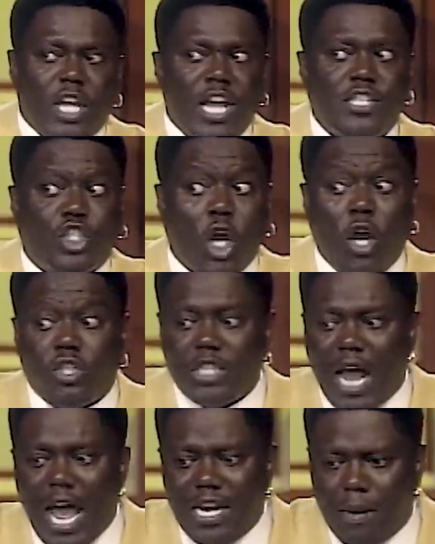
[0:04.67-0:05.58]
Then
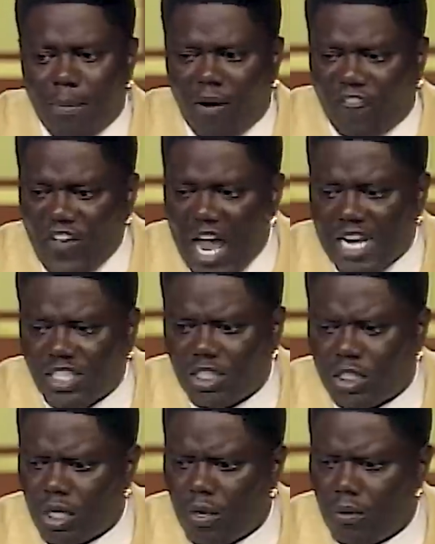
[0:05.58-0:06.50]
church night ain't nothing but a
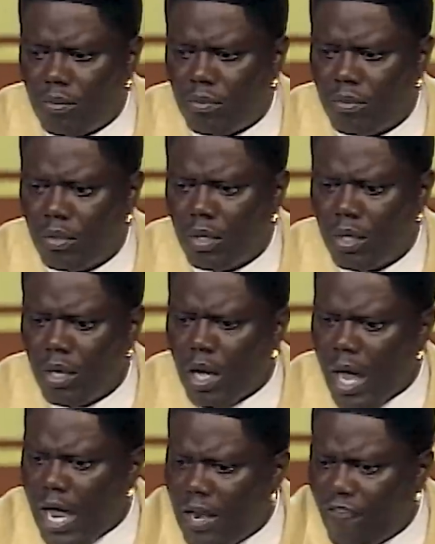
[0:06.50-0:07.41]
fashion show.
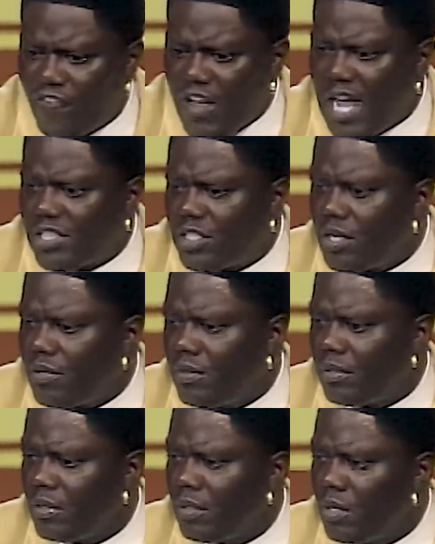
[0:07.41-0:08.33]
Ain't a fashion
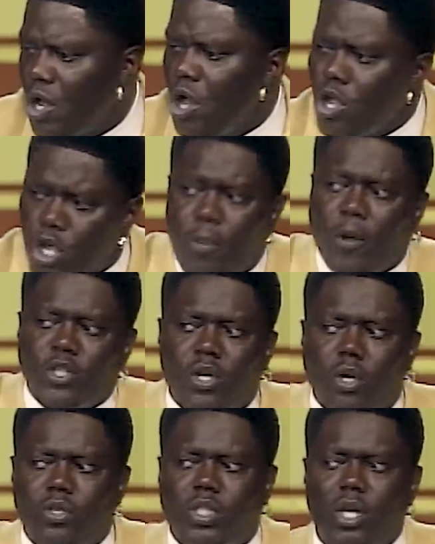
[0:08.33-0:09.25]
show? You
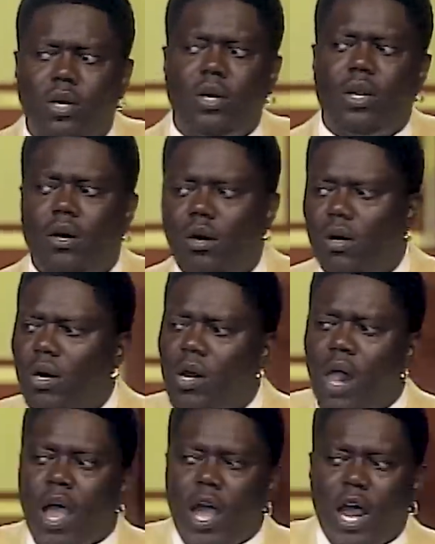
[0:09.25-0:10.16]
supposed to go to serve the Lord.
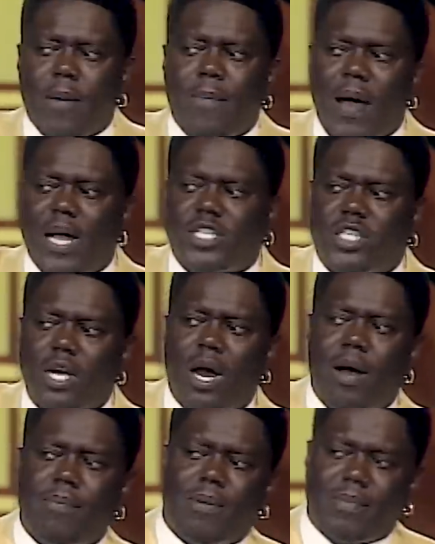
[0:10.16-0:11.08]
Everybody
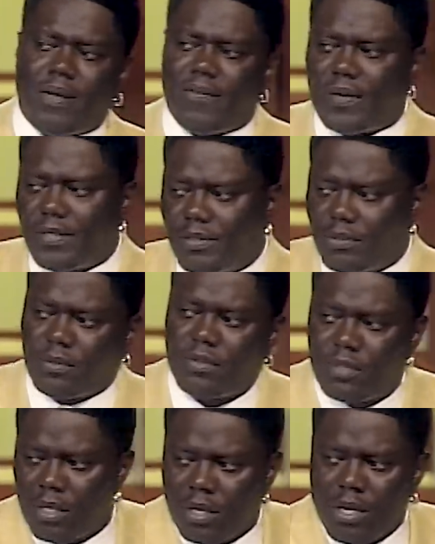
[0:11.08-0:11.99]
sharpen them up.
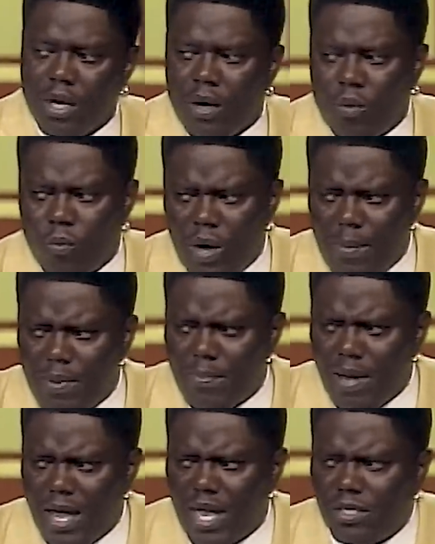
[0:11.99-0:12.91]

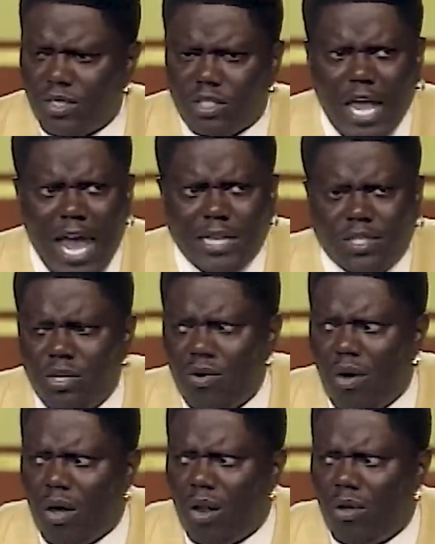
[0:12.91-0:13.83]
Women, man,
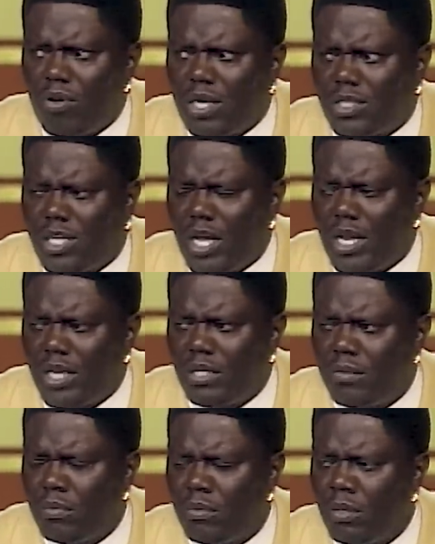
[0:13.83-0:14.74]
tattoo all on their titties.